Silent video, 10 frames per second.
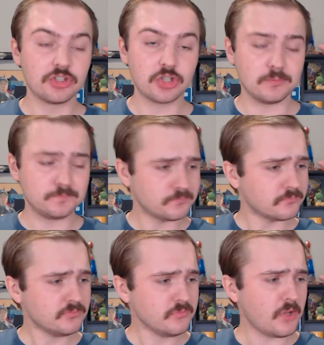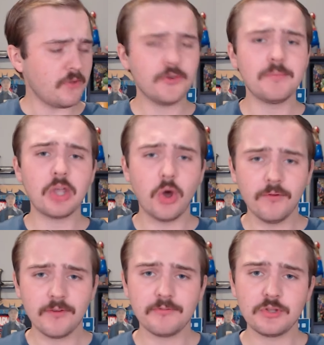So for my
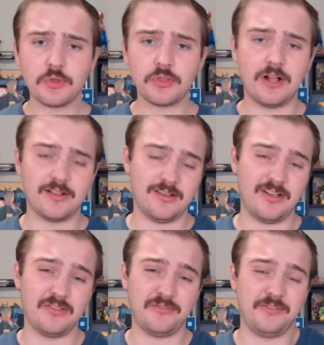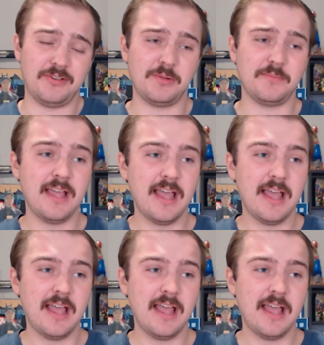overview thoughts on the film,